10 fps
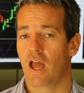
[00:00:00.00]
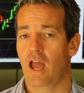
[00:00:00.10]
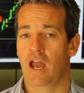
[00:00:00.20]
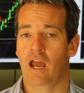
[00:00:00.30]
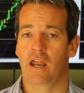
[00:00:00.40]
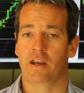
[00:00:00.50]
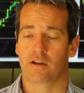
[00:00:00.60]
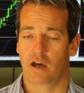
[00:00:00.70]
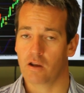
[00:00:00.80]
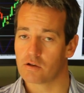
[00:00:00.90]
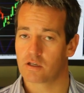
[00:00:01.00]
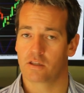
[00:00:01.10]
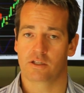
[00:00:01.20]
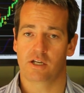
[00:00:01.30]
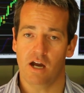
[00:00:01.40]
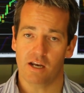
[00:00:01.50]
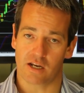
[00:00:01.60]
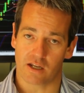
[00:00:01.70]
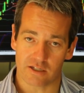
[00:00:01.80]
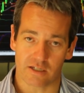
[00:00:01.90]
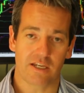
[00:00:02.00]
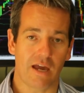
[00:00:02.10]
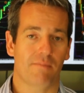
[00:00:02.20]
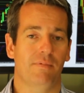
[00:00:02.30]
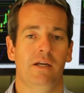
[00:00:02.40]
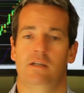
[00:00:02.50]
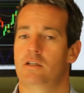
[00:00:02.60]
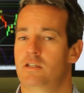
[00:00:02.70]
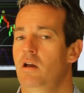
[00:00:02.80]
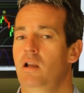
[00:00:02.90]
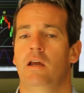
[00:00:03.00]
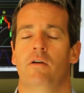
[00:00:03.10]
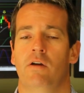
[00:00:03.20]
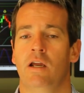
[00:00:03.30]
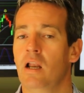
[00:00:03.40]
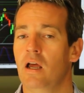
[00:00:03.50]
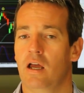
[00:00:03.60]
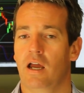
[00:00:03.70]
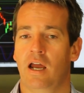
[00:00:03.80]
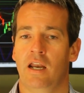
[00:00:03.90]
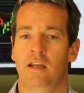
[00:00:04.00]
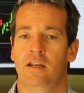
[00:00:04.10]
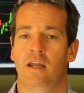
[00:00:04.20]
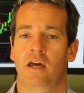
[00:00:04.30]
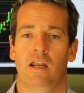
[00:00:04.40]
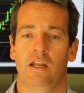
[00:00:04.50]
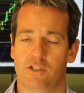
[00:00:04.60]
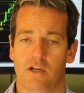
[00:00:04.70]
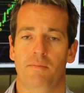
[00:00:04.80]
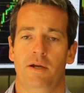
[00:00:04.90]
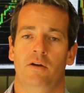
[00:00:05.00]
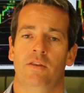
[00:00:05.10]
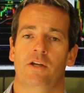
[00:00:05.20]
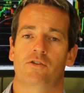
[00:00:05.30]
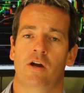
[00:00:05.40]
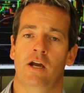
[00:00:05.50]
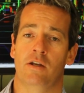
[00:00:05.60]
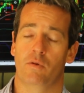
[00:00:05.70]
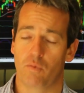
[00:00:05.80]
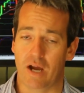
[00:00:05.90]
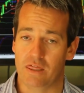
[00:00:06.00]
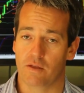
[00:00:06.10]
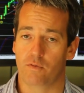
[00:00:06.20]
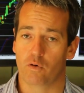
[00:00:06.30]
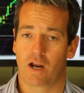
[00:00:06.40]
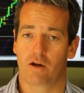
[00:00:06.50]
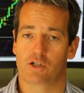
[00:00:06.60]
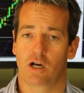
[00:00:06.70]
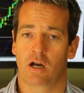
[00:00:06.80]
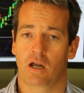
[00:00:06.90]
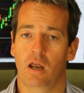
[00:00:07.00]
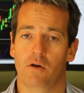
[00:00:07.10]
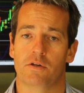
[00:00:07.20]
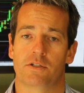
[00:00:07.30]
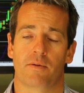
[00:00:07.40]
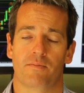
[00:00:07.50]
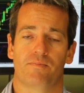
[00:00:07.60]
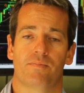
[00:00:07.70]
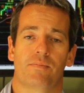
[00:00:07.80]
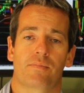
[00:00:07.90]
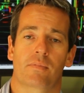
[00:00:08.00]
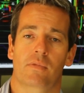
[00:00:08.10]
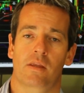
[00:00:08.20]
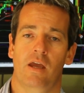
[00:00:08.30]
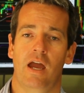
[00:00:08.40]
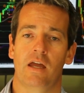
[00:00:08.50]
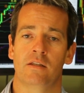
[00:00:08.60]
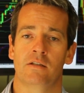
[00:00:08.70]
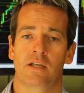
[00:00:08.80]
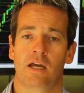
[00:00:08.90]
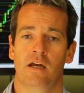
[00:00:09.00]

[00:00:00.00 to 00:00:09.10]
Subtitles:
And I looked at the chart and I said, yep, Pete, I totally agree. And let's jump in on that trade when the 4-hour chart closed. And